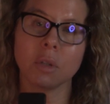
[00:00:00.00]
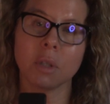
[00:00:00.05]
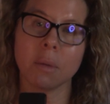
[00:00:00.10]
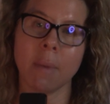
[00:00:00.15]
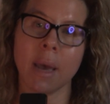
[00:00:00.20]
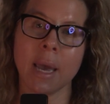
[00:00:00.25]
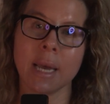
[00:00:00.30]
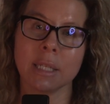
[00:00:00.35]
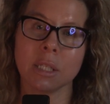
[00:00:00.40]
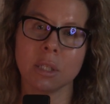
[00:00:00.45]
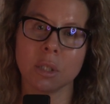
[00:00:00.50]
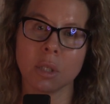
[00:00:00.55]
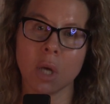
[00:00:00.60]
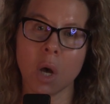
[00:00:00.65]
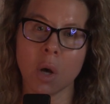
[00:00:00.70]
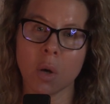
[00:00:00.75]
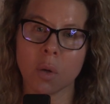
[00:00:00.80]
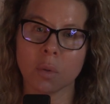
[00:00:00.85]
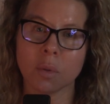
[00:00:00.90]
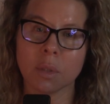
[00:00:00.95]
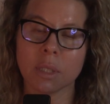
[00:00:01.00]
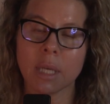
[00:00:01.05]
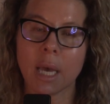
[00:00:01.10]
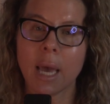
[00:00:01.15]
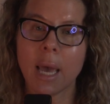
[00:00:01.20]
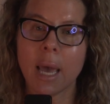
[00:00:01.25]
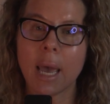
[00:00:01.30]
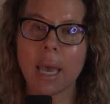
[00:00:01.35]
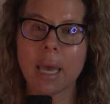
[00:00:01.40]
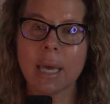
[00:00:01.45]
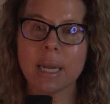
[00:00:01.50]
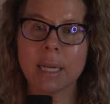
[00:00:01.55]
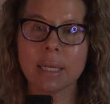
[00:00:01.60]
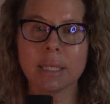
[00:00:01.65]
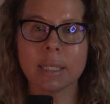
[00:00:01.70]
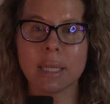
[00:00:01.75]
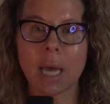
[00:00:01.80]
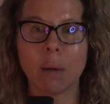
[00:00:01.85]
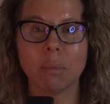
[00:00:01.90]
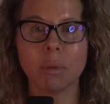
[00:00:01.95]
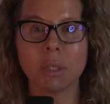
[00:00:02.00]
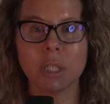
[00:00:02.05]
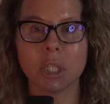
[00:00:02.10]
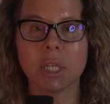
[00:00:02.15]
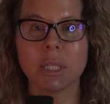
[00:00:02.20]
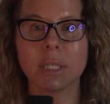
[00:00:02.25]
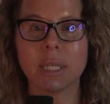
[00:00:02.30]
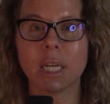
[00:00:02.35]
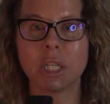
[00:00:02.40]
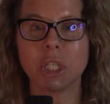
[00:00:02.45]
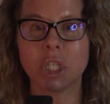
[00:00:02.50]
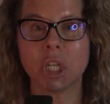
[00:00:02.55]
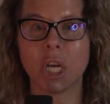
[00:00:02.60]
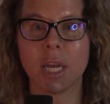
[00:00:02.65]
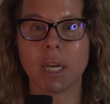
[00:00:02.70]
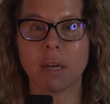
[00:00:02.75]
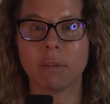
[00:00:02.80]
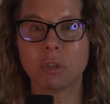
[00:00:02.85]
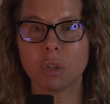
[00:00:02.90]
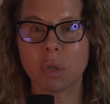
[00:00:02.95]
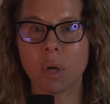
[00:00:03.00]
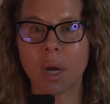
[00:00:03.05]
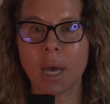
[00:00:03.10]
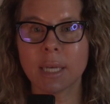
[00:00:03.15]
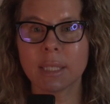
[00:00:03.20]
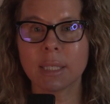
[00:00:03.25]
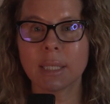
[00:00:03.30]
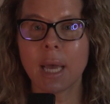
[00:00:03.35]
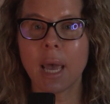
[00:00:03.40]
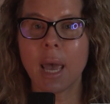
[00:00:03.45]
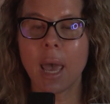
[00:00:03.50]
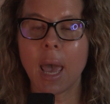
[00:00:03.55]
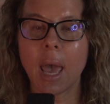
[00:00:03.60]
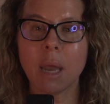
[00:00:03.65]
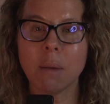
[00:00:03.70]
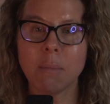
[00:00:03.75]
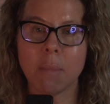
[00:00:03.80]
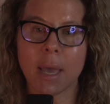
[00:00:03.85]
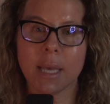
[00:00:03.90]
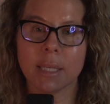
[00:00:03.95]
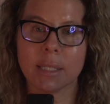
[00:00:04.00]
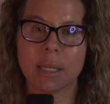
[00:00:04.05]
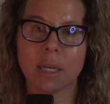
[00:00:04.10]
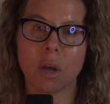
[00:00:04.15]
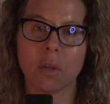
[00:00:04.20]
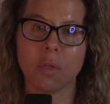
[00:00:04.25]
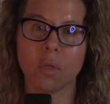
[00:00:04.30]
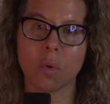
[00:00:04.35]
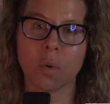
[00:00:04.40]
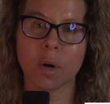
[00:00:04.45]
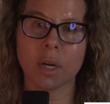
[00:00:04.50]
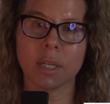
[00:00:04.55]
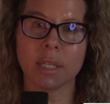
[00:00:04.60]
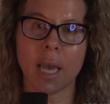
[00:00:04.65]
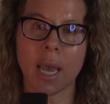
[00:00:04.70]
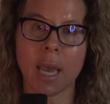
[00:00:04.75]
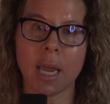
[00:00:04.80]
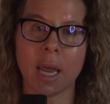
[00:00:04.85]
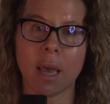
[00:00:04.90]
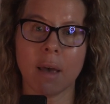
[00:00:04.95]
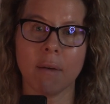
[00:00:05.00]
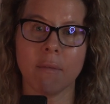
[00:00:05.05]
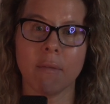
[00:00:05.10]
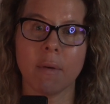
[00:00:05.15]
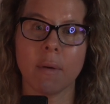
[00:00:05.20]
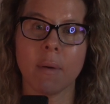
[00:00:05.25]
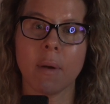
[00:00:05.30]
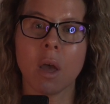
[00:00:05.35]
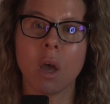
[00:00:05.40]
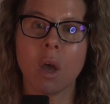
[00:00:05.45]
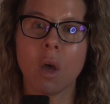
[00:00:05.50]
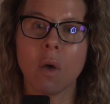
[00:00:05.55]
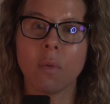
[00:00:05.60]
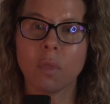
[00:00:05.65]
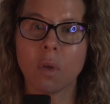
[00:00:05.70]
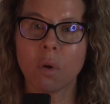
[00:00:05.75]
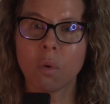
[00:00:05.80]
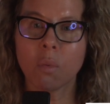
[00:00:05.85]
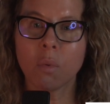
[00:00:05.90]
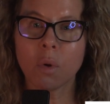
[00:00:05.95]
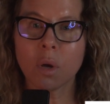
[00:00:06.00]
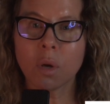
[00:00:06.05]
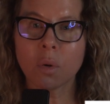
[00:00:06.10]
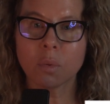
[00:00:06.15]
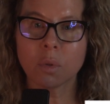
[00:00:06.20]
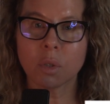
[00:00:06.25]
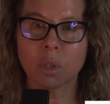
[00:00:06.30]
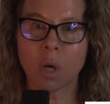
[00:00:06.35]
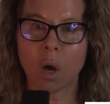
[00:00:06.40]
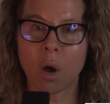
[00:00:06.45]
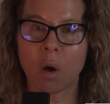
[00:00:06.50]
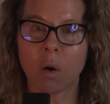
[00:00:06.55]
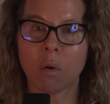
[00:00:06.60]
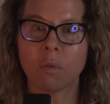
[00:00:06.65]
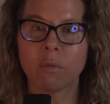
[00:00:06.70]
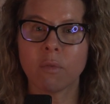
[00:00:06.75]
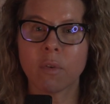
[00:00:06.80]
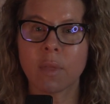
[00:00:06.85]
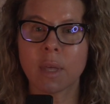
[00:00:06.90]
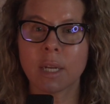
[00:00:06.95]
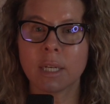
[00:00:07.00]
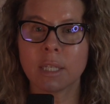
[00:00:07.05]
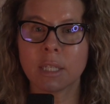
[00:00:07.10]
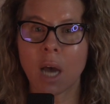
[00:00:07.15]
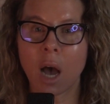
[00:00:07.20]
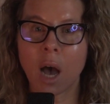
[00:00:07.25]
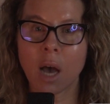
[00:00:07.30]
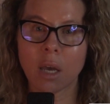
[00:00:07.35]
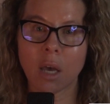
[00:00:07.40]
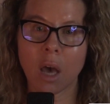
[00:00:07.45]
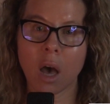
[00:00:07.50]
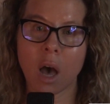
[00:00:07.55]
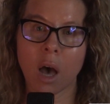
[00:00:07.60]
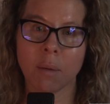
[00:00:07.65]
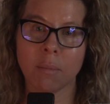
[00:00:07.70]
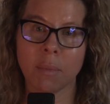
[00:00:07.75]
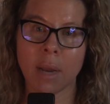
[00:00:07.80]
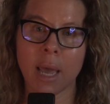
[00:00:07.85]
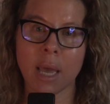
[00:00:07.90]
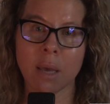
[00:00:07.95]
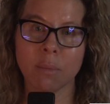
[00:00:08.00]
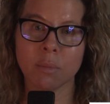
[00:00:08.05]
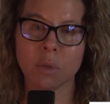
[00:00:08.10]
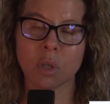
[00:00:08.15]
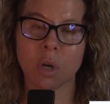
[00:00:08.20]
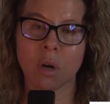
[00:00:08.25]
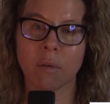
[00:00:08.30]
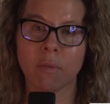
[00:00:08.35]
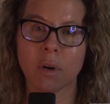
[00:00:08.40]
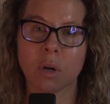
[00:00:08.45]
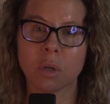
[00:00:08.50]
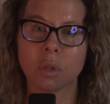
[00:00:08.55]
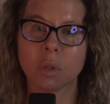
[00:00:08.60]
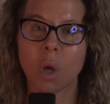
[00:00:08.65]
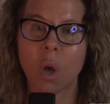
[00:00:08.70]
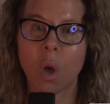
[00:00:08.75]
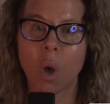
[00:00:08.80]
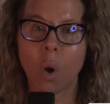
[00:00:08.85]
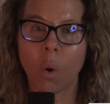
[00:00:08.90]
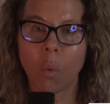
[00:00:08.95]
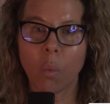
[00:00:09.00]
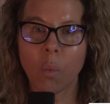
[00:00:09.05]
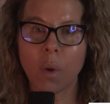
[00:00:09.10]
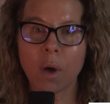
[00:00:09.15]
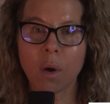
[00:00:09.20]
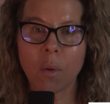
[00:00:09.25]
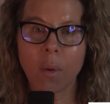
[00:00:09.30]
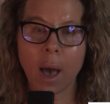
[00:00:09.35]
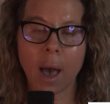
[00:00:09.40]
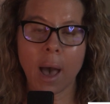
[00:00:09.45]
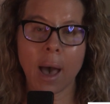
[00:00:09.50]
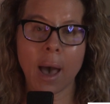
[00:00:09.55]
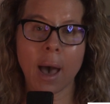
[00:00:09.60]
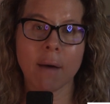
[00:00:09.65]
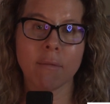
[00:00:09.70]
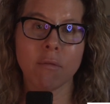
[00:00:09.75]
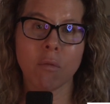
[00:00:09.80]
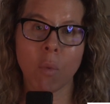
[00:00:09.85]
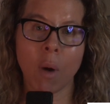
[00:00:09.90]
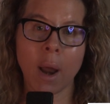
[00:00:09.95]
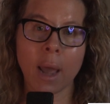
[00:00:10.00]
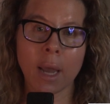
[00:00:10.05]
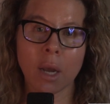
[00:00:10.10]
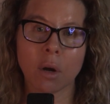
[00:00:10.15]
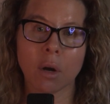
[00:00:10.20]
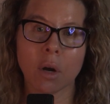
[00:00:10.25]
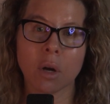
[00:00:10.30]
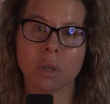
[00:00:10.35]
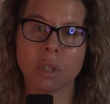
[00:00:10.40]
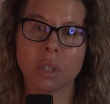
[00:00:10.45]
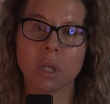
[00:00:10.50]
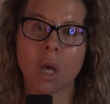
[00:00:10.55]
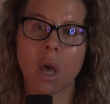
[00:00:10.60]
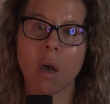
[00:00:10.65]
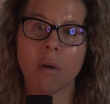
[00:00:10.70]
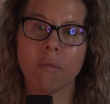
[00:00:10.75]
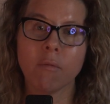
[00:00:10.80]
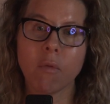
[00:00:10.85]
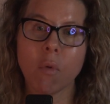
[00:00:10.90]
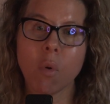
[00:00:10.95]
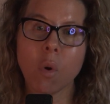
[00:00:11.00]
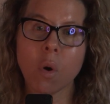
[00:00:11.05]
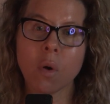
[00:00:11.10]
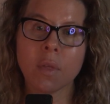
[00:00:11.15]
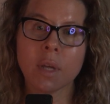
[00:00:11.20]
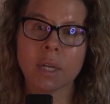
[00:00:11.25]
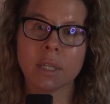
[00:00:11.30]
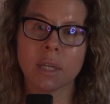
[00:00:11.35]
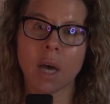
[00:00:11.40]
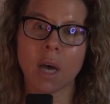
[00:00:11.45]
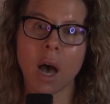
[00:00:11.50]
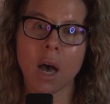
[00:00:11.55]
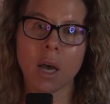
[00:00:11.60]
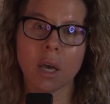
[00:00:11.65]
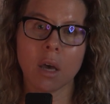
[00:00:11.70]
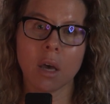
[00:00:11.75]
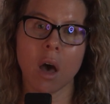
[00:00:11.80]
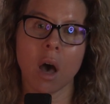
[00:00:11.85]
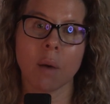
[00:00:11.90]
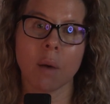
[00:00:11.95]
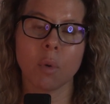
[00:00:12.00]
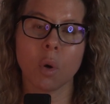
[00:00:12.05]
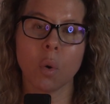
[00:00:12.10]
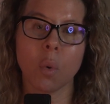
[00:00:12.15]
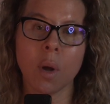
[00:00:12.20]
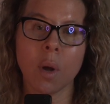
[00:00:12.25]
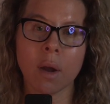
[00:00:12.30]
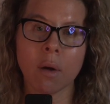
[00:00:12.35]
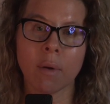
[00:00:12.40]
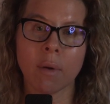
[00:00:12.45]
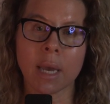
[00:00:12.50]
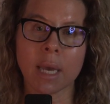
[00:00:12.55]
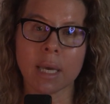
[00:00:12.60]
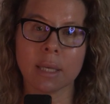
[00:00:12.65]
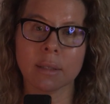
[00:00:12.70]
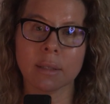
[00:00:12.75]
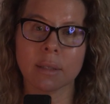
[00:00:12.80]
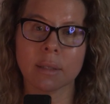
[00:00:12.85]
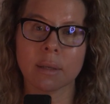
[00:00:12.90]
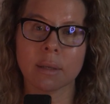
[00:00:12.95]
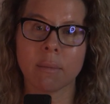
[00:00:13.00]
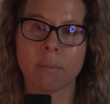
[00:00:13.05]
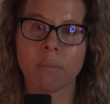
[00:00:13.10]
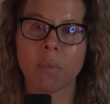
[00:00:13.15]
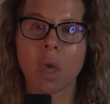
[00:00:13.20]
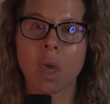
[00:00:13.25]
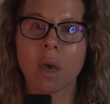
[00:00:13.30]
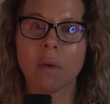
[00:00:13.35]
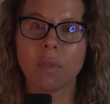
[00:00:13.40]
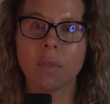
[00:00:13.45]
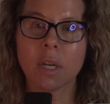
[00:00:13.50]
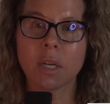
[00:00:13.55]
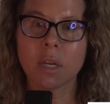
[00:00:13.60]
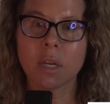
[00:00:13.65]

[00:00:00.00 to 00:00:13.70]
domain zones, it establishes a chain of trust and makes it authoritative. The root zone for the .com name servers will have records for the .com queries. The